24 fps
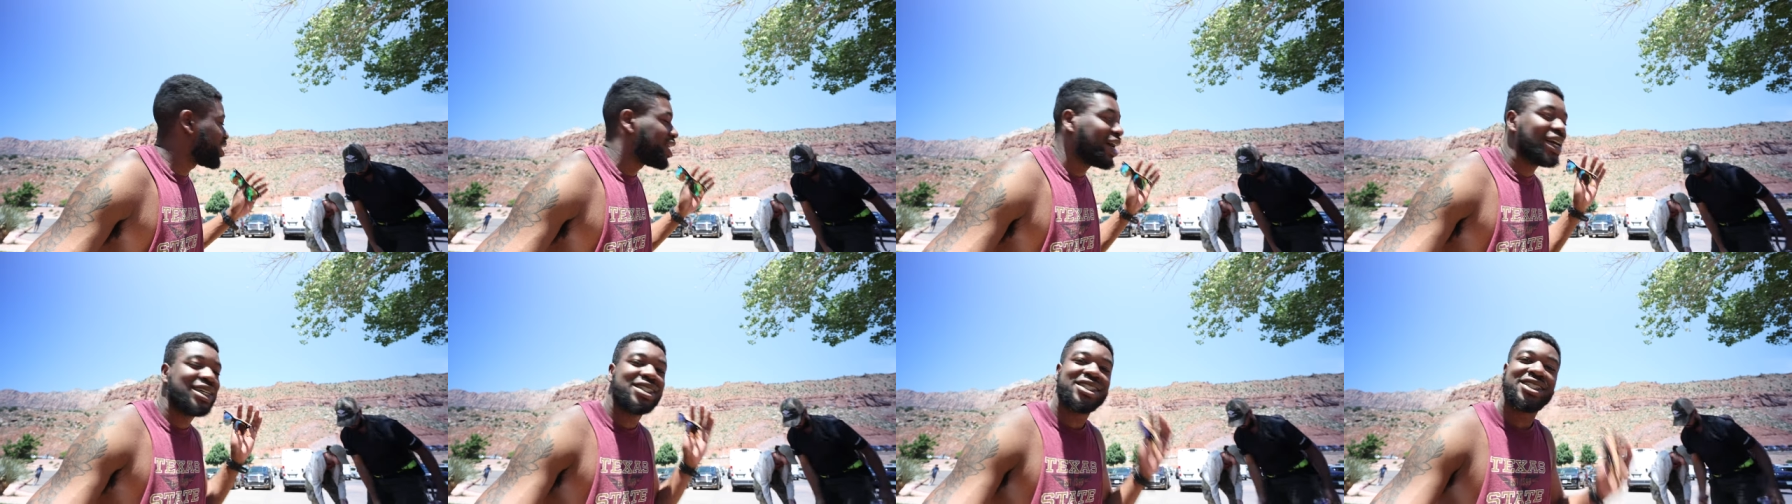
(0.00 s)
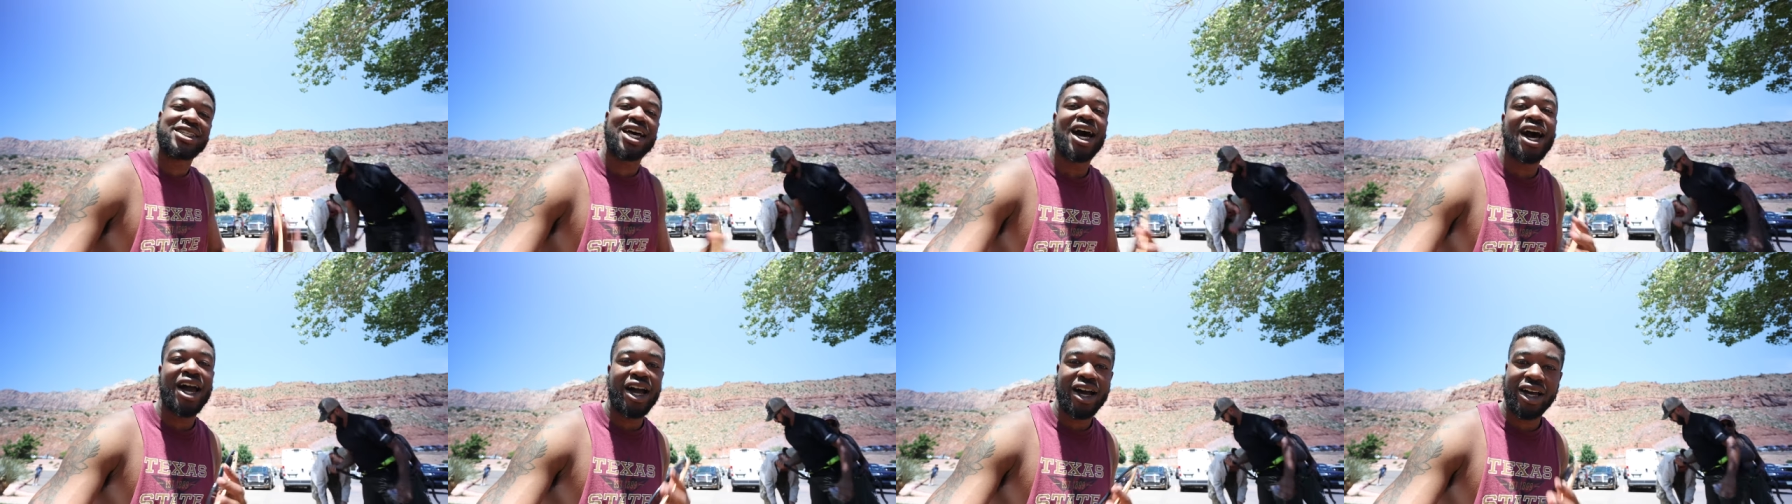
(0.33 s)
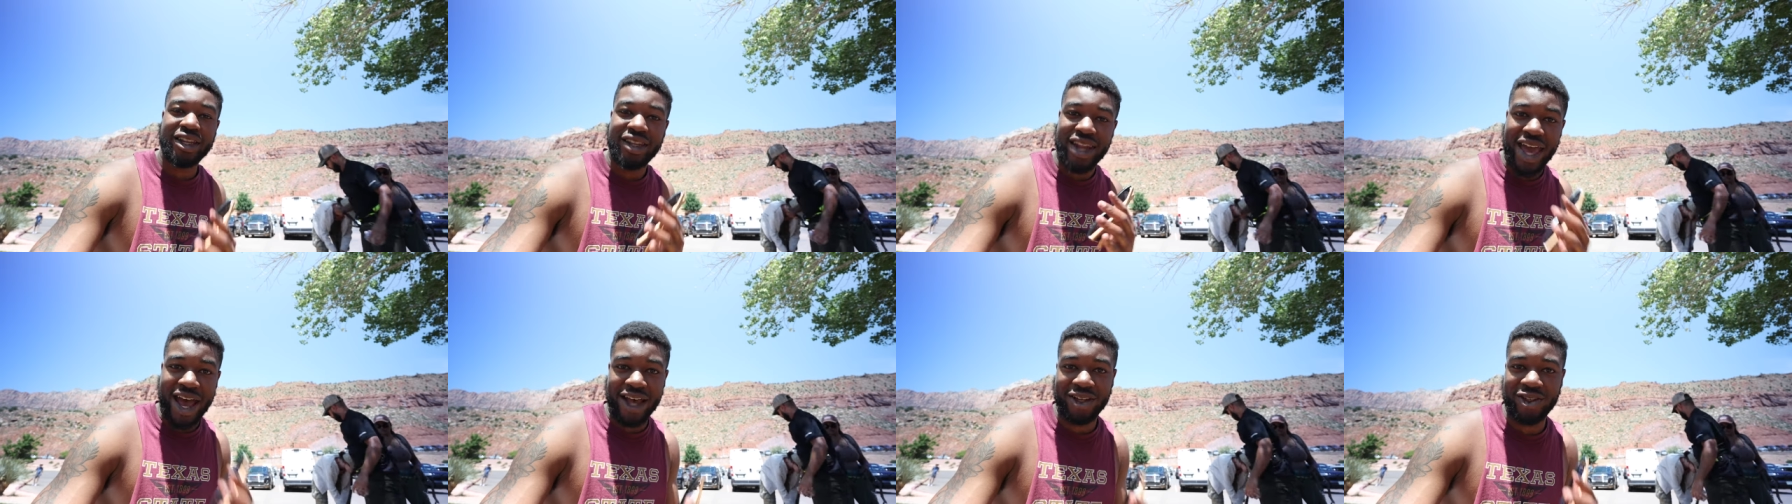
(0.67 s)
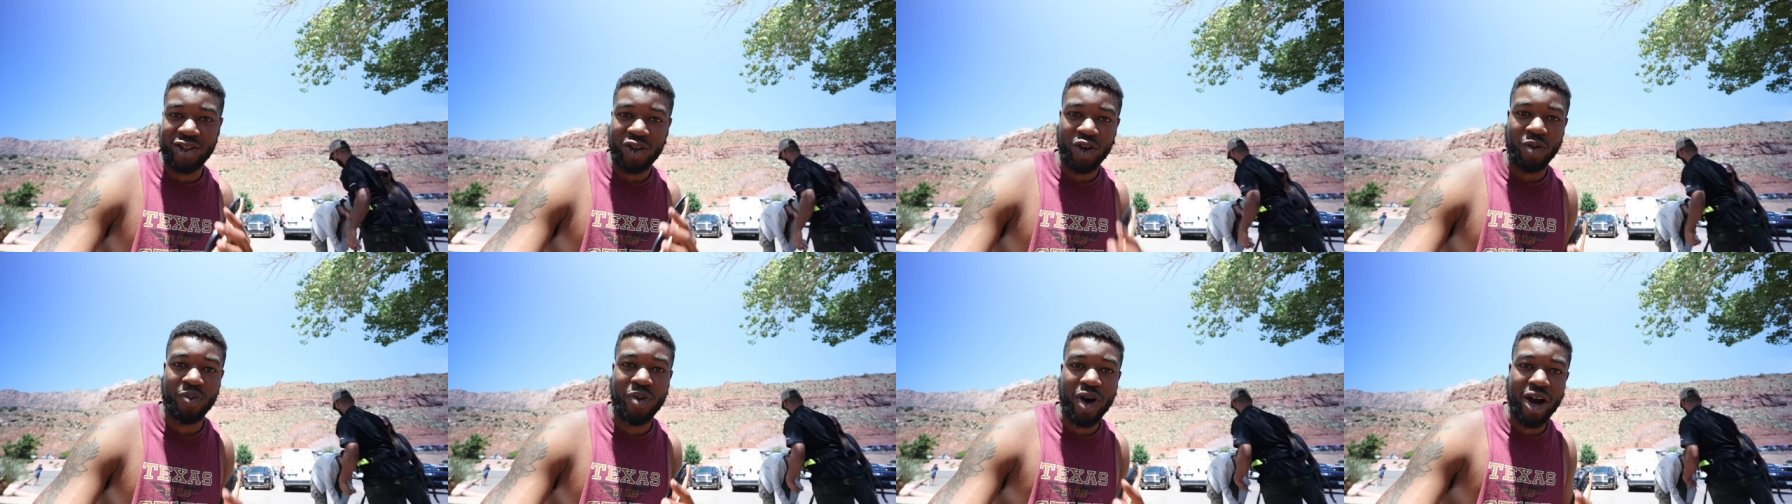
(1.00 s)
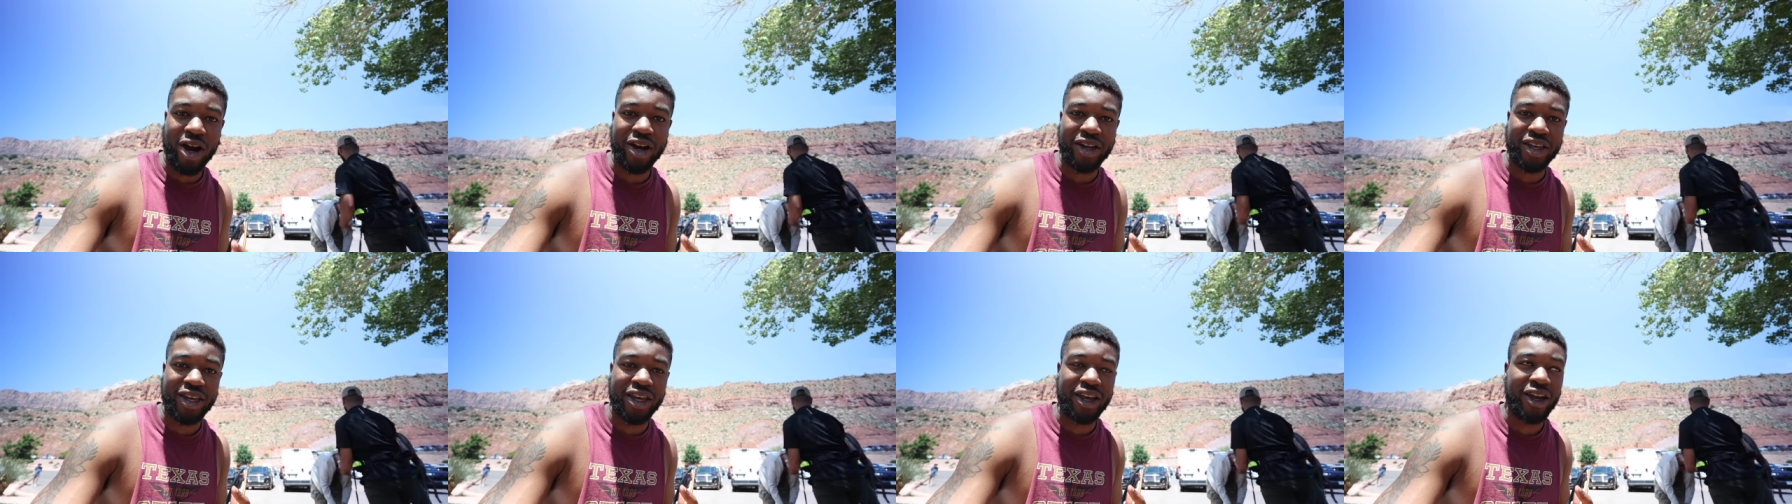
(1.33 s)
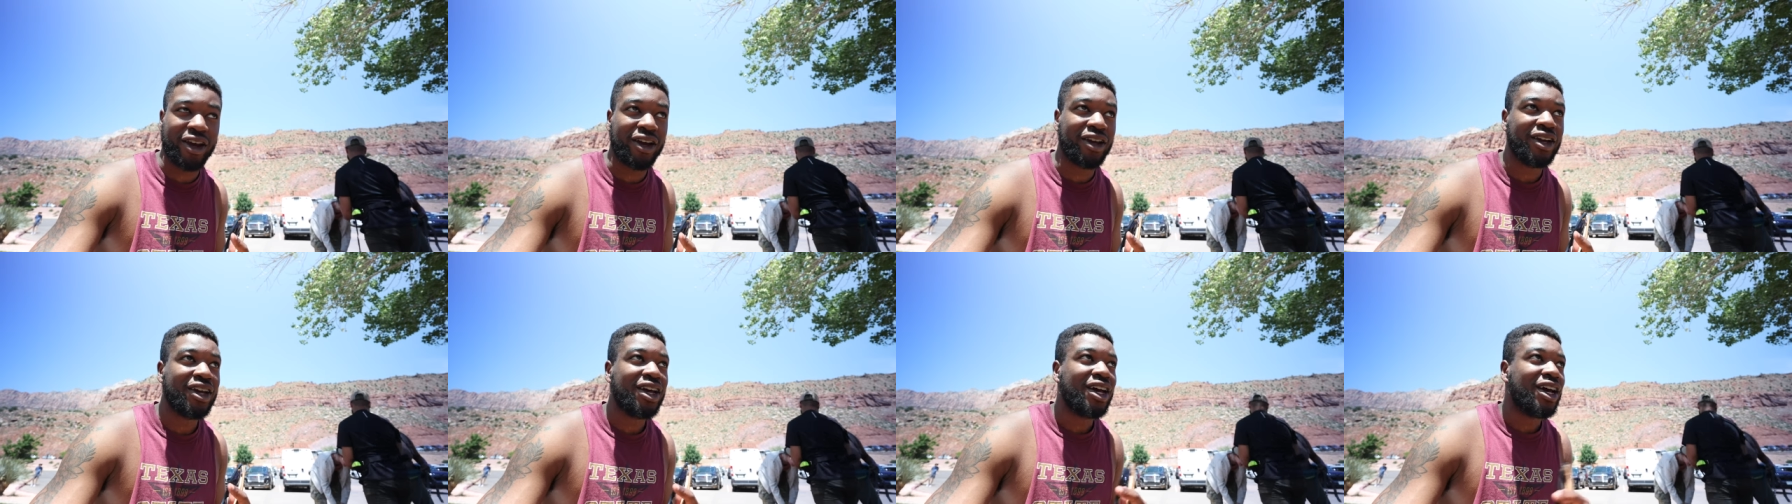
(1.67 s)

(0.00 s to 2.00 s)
like Zion National Park here?